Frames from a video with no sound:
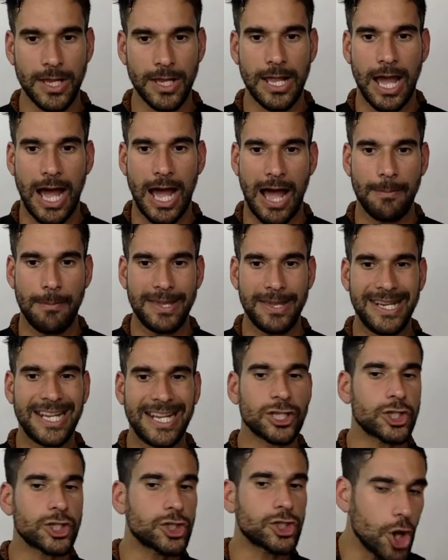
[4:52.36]
It
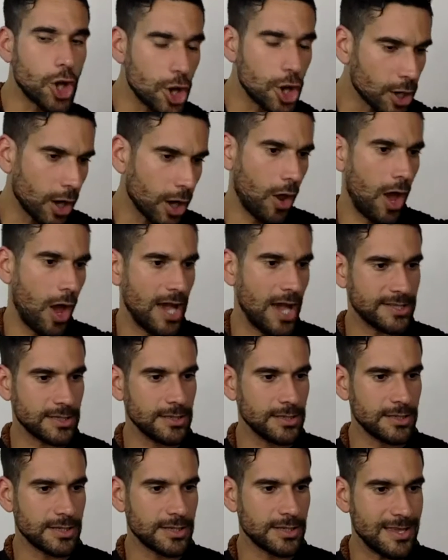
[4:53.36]

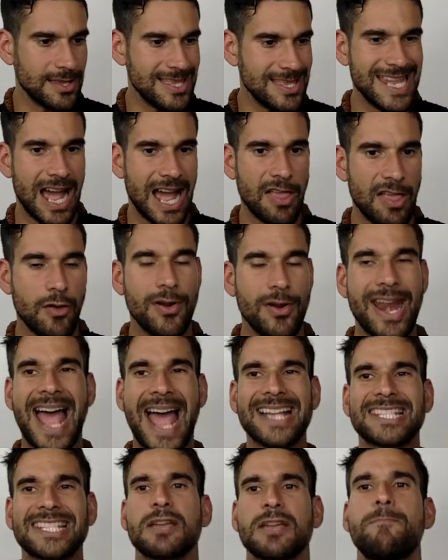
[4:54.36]
externalizes the other and
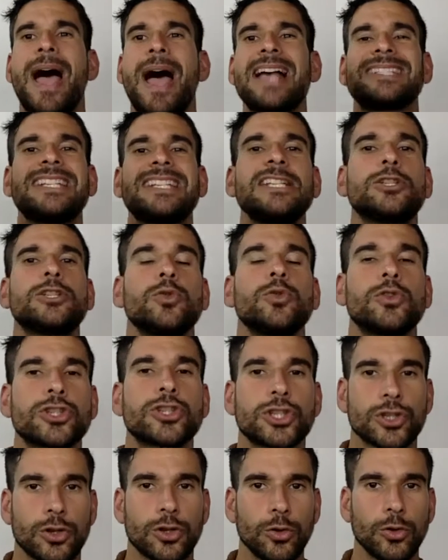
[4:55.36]
has capacity to
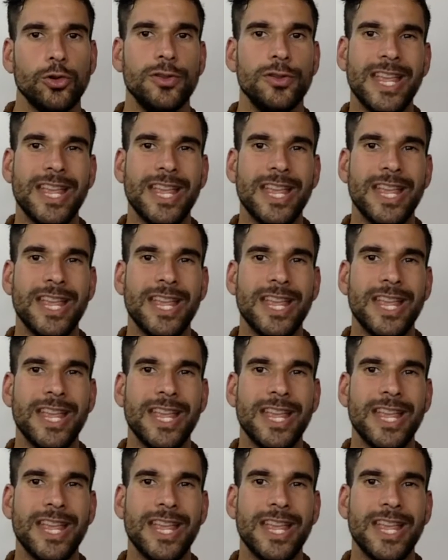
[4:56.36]
exclude.